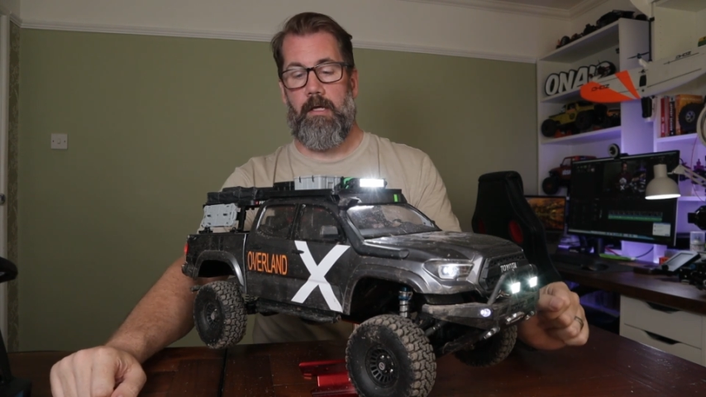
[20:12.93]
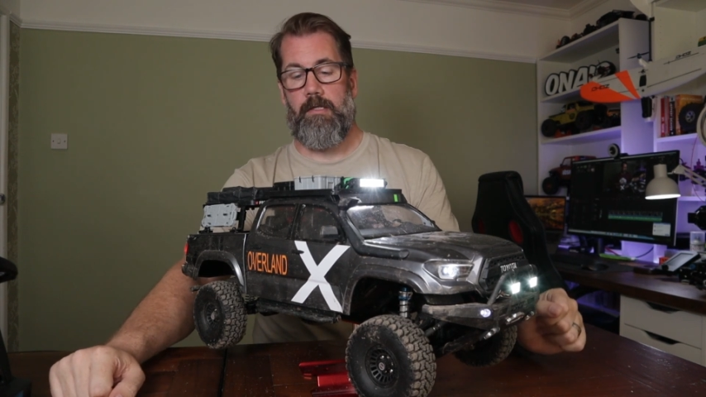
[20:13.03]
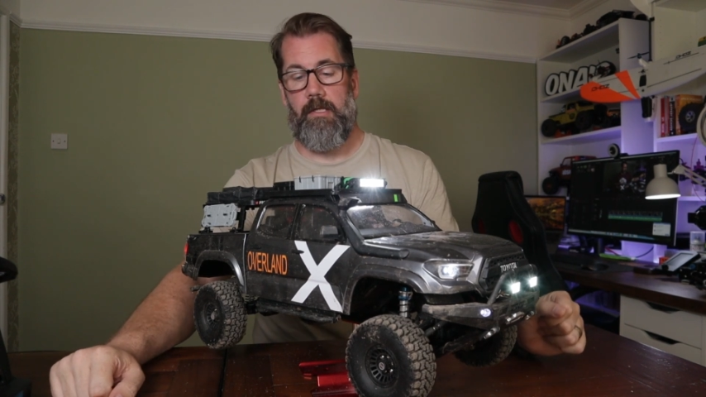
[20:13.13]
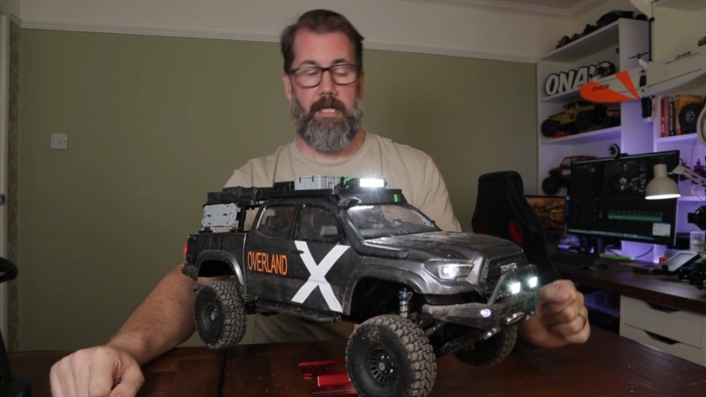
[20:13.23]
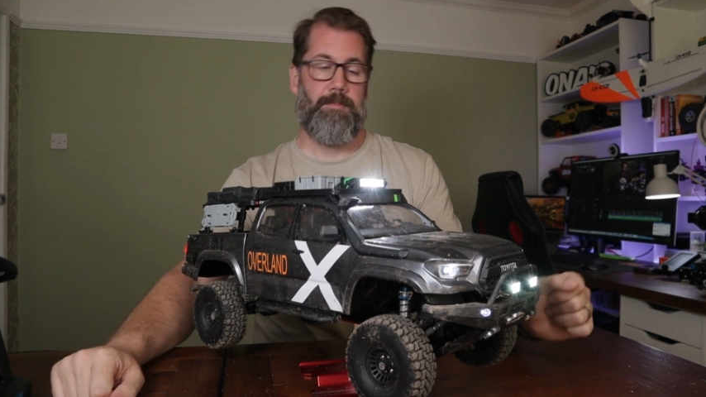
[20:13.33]

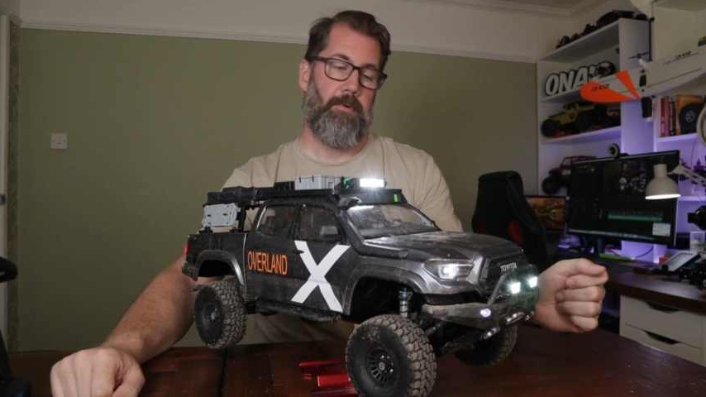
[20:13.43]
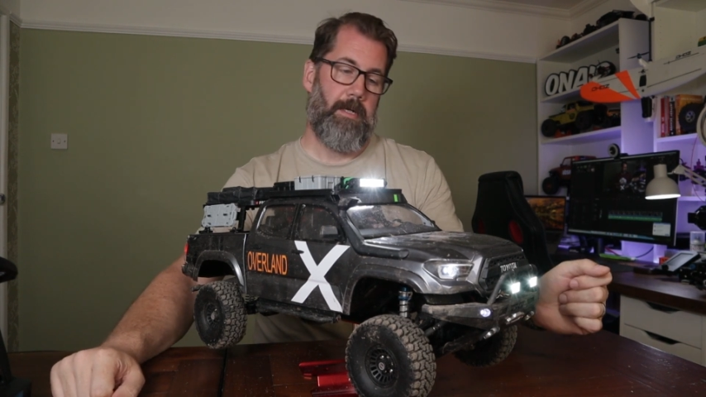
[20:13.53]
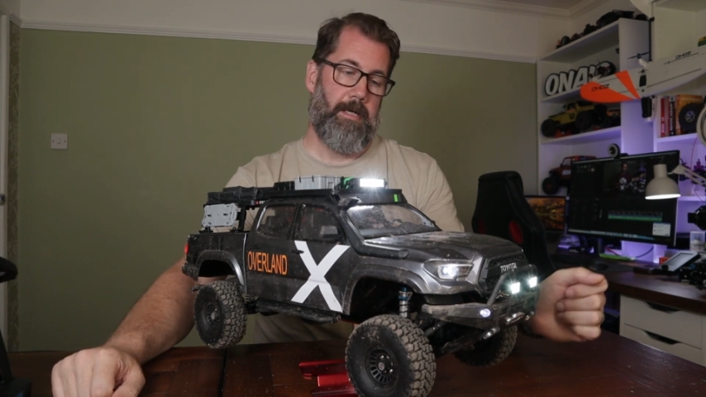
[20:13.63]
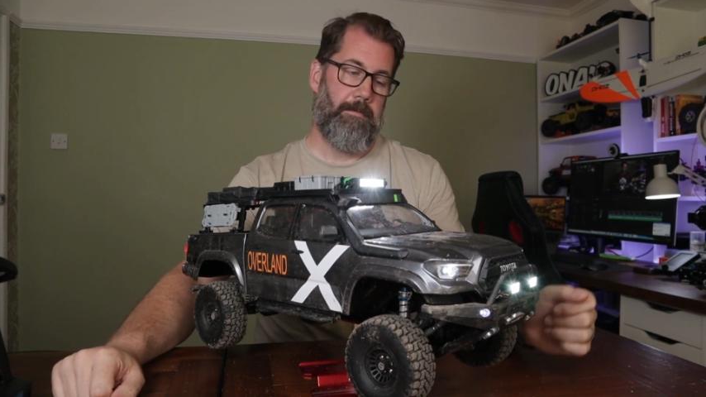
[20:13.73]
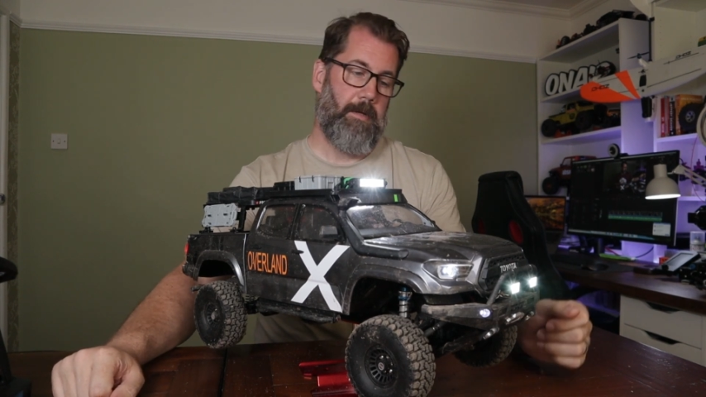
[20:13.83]
So that's
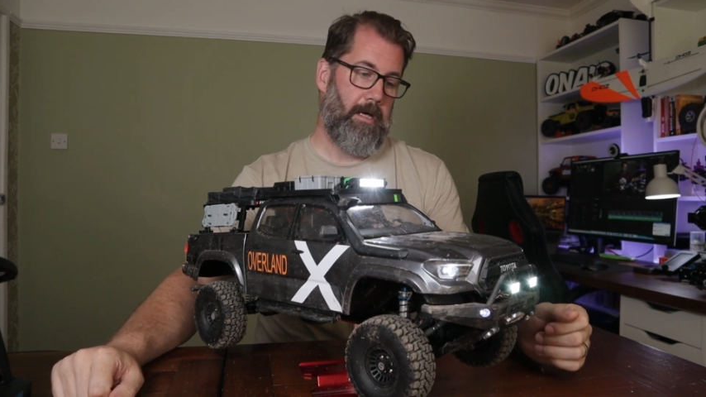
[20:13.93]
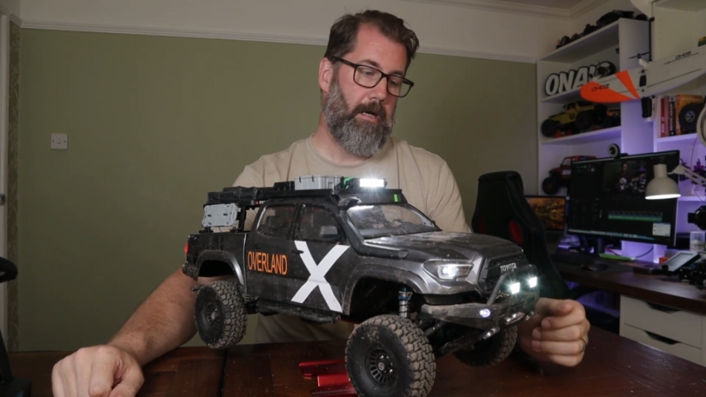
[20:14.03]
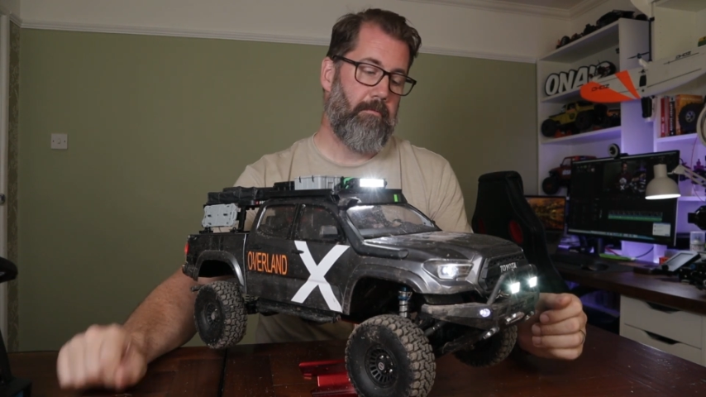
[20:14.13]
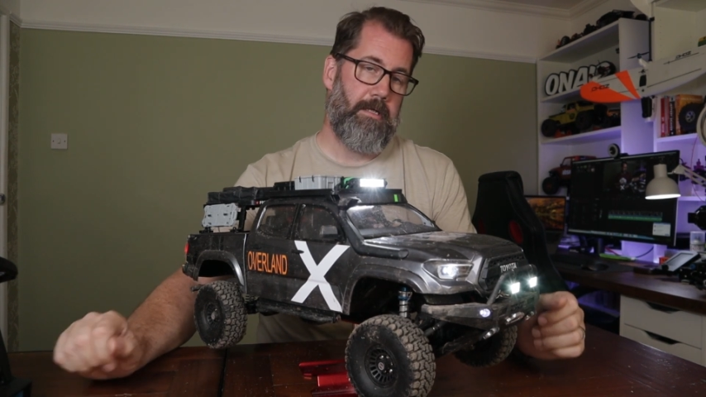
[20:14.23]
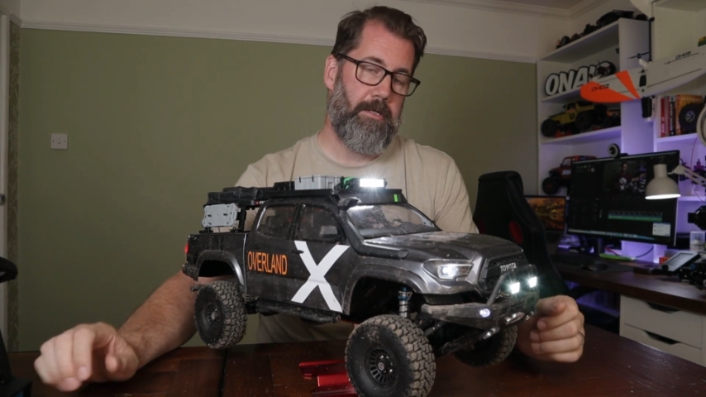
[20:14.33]
brilliant.
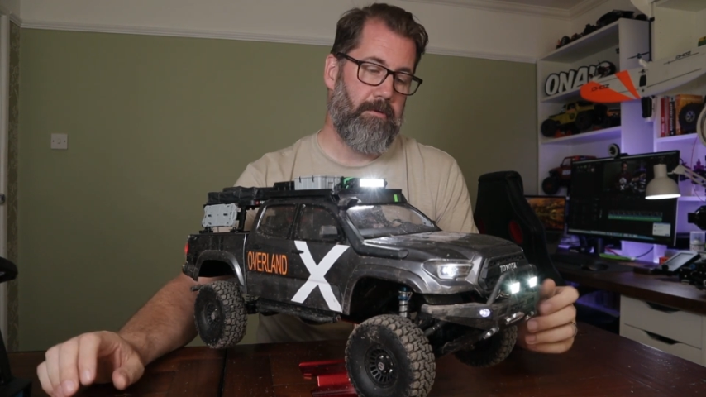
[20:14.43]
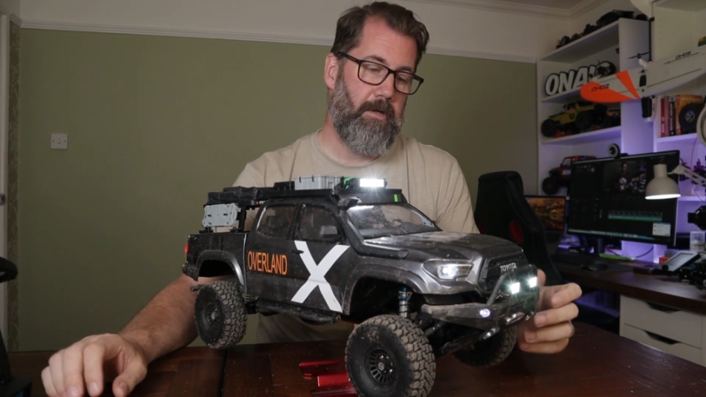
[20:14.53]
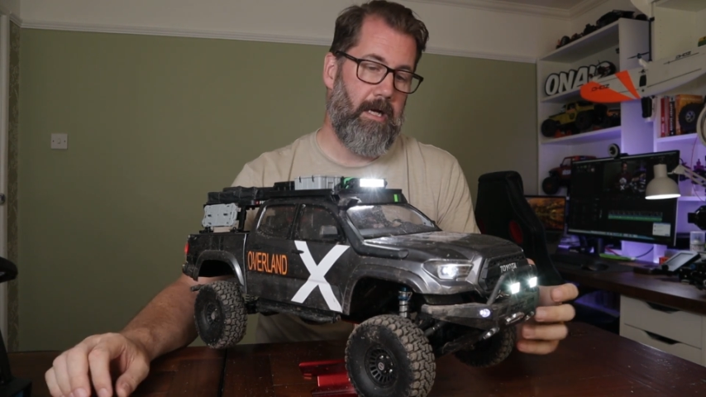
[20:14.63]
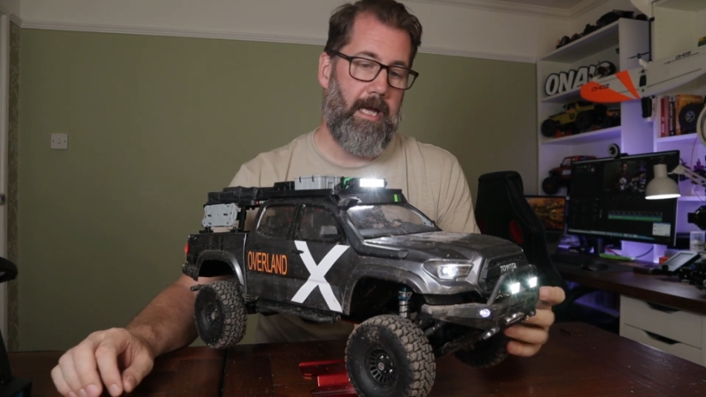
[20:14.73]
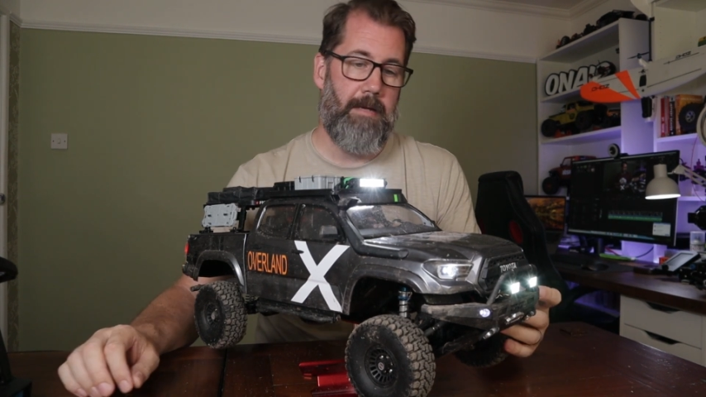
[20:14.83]
I really do
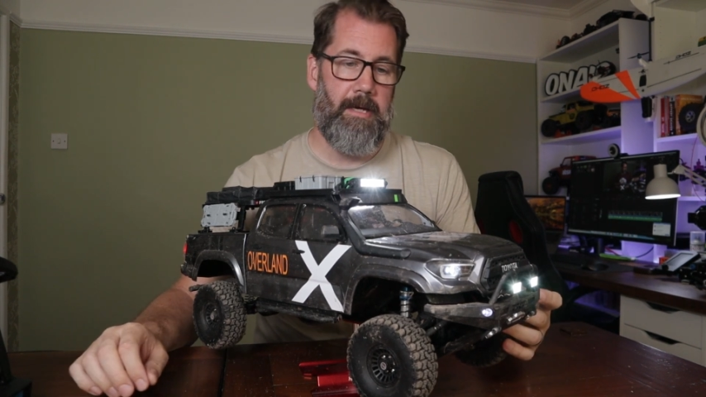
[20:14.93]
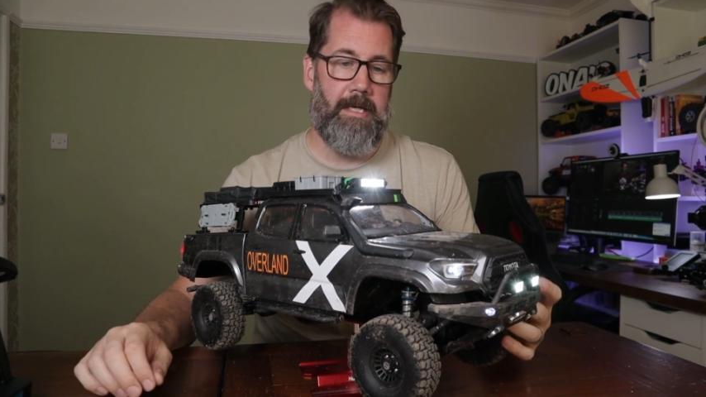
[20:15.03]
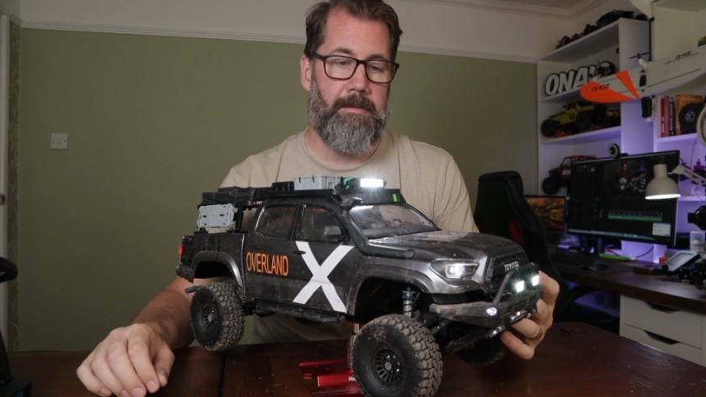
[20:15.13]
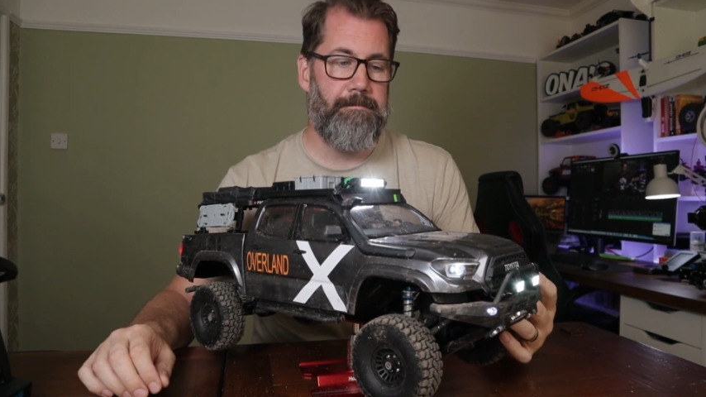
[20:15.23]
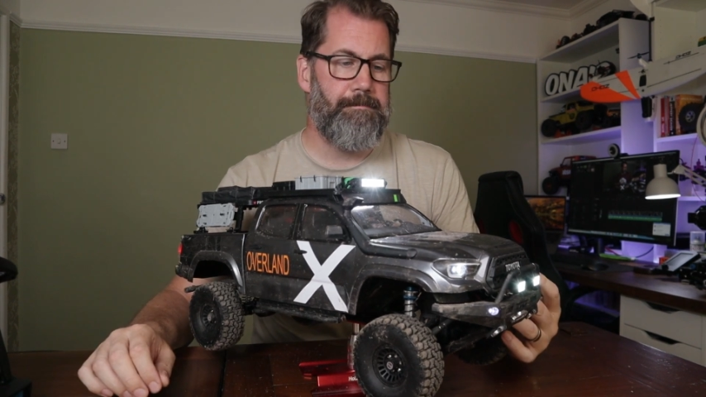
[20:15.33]
like
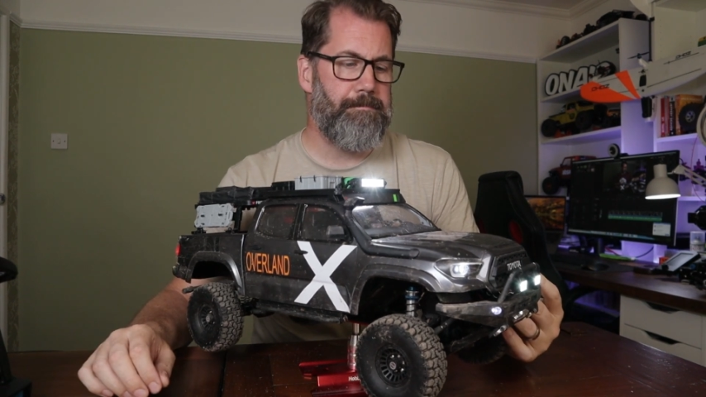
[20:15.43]
A-Main.